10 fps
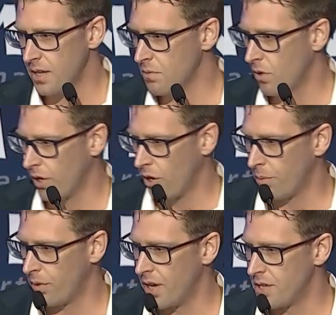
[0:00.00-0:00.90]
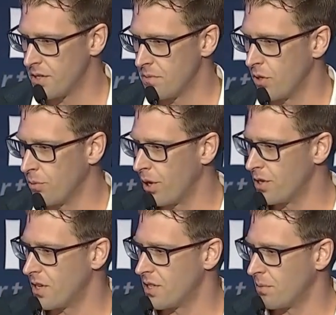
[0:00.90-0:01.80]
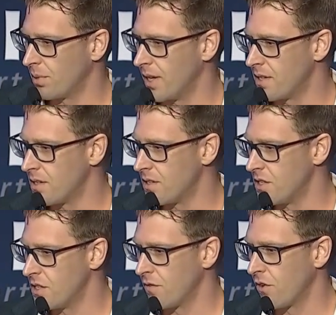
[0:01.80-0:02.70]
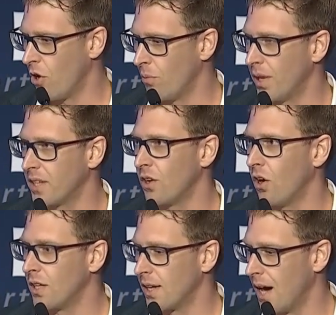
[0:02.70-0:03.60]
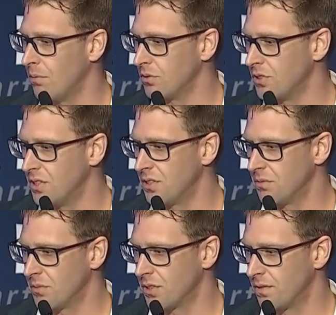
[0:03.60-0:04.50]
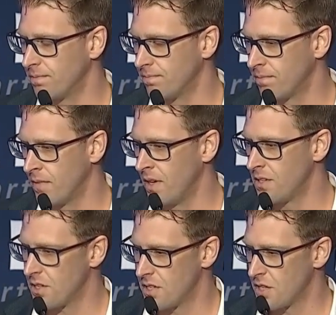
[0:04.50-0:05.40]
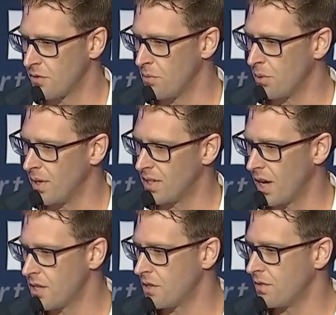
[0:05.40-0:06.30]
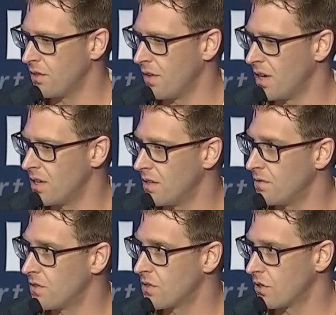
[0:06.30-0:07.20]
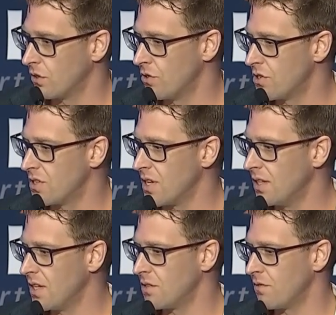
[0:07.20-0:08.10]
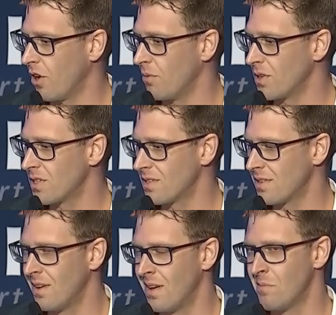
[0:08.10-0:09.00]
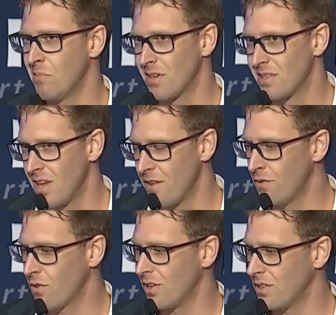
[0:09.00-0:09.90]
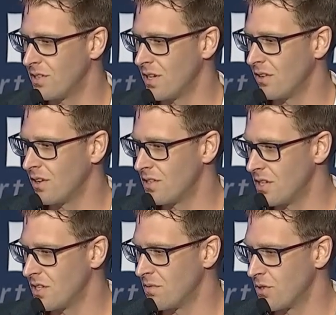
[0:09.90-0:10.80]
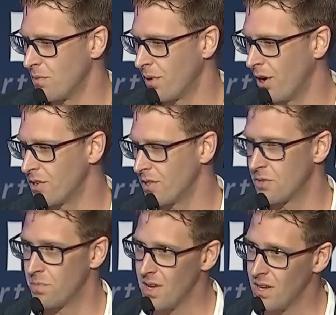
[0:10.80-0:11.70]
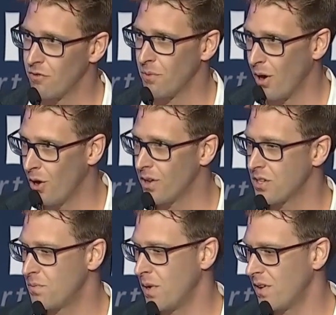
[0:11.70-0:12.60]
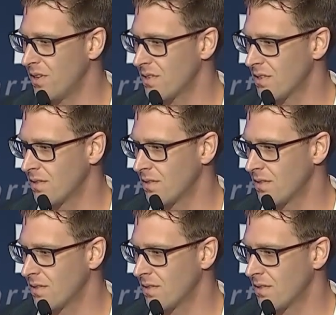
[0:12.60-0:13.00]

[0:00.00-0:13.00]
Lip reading: mining operations and mineral processing plants consist of complex, highly coupled systems. Successful implementation of innovative solutions in these environments must therefore consider a systems approach. And speaking from our own experience,